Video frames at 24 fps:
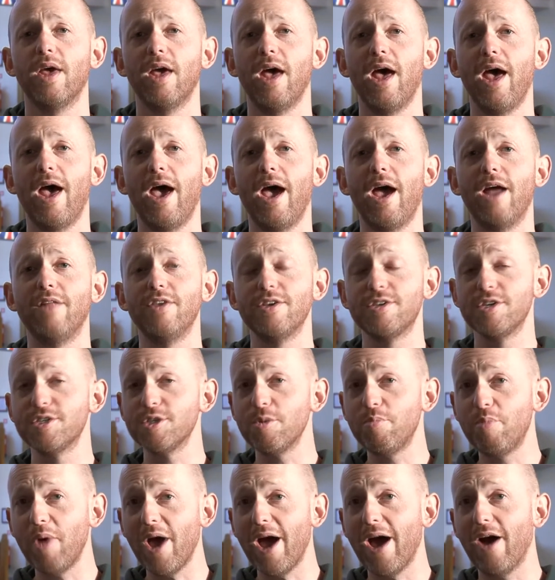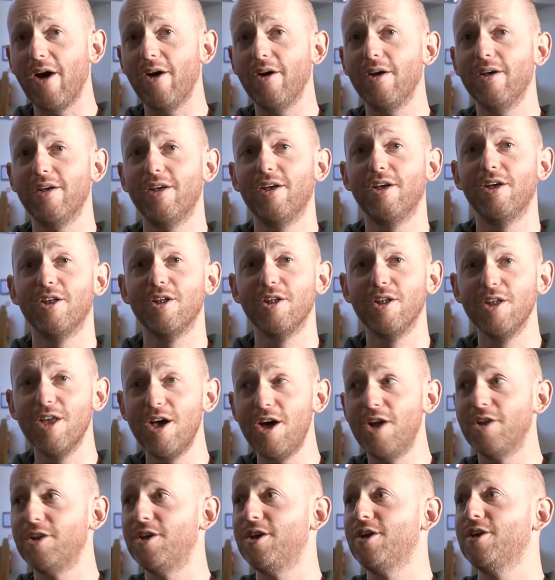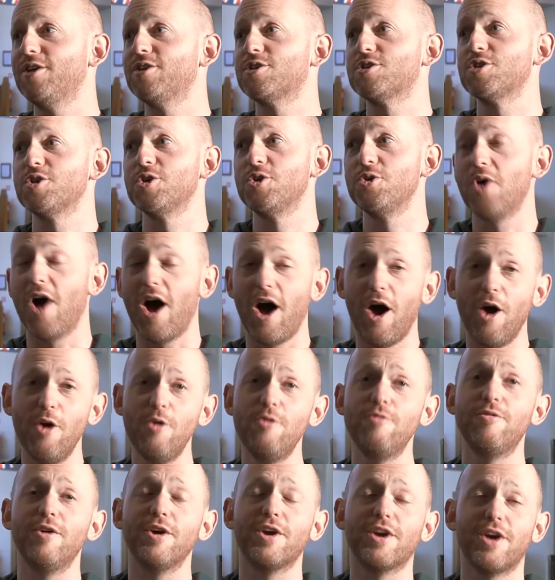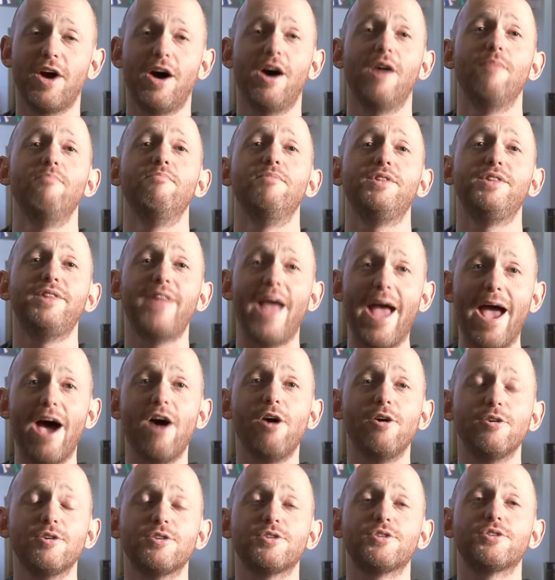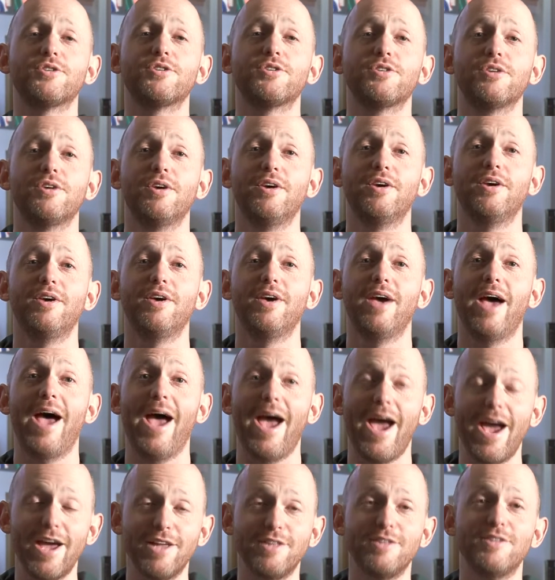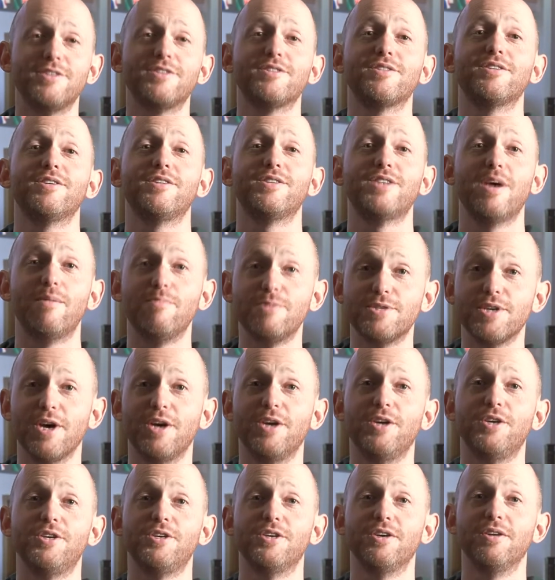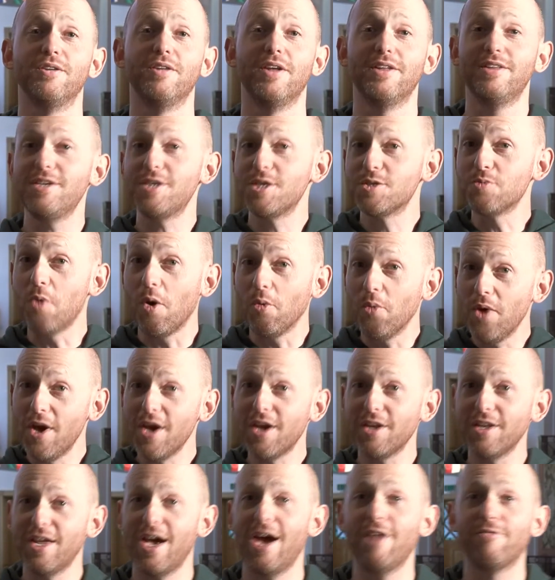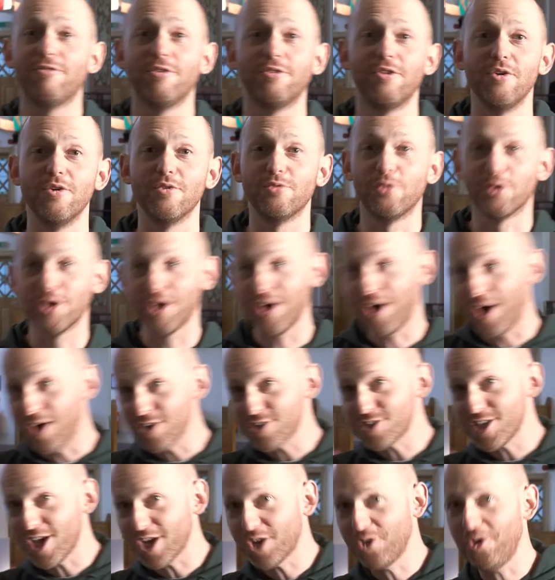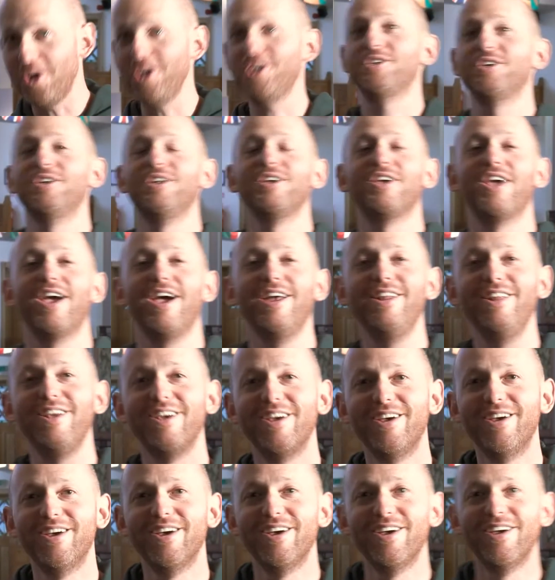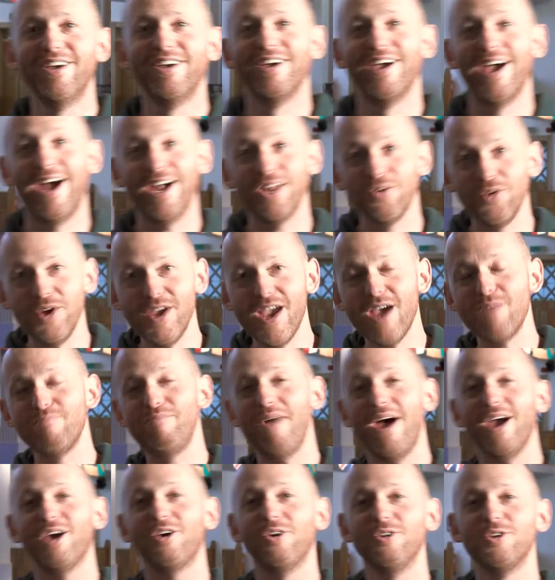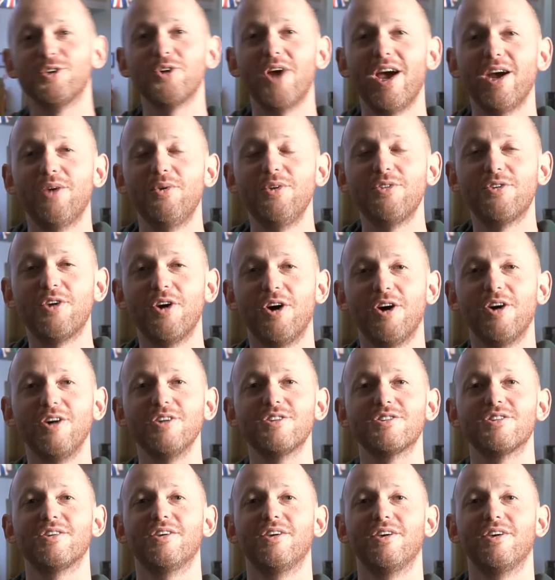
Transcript: And this is about learning to overcome doubts and temptation. And this is what we're going to have to do. If we want to answer that question again, how do we get back on track with God?